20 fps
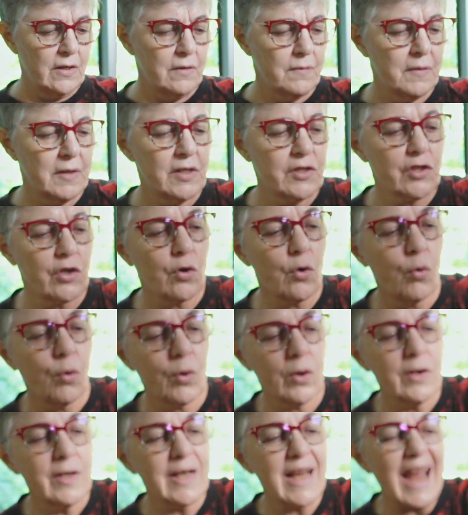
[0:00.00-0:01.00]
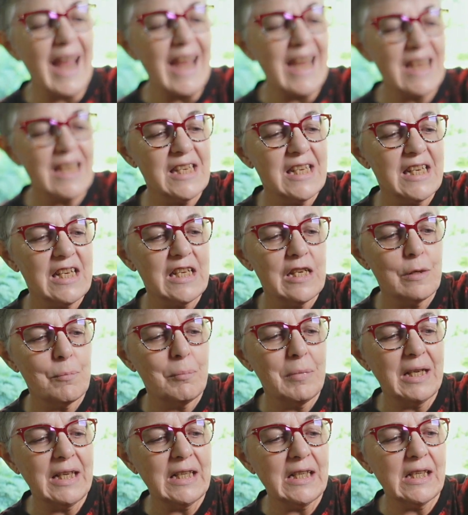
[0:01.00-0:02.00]
It's a CORT AD
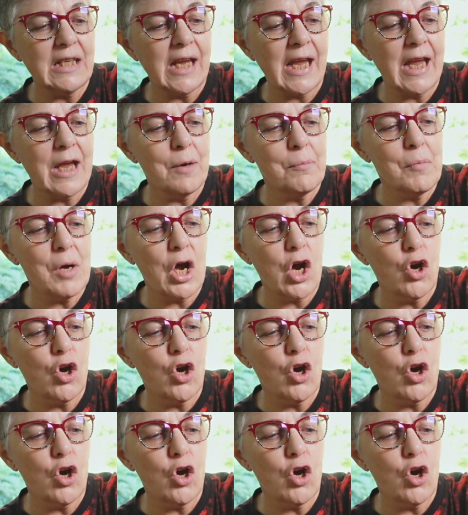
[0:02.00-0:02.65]
Mini M.